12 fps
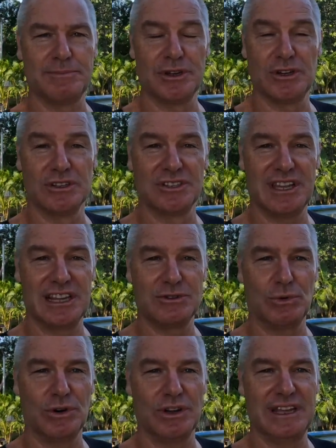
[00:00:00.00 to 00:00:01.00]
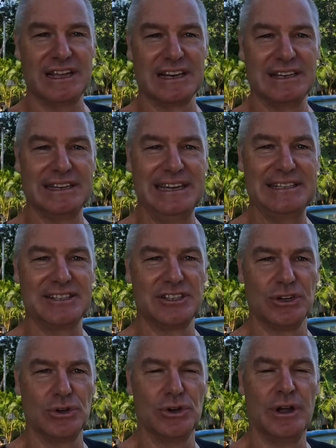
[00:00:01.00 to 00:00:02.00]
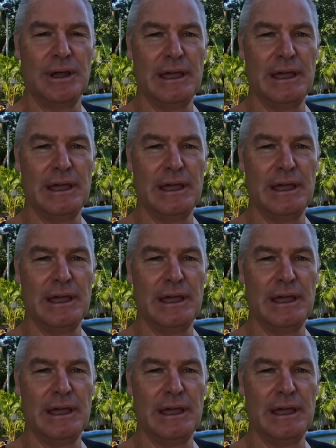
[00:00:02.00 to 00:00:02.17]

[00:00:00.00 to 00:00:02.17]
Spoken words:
because that's what England need to do